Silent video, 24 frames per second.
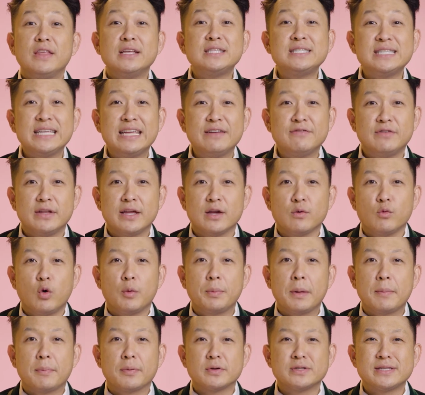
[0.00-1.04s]
This evening, we'll
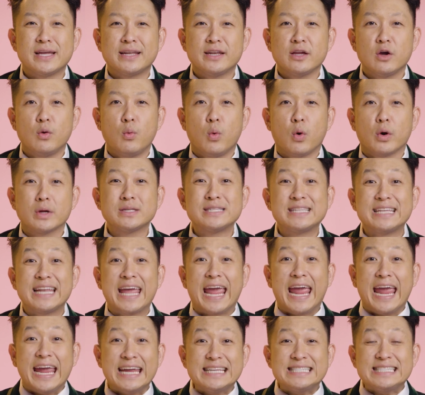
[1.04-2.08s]
be presenting awards in
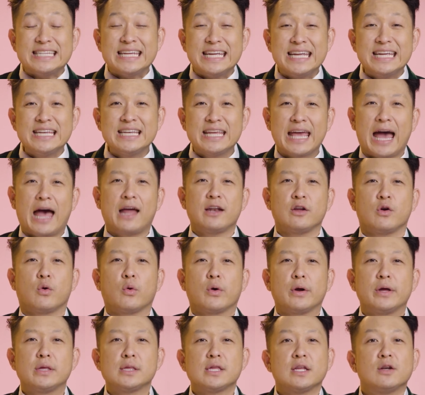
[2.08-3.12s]
18
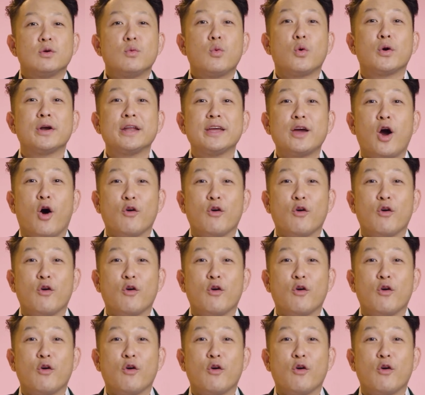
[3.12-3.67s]
categories and awarding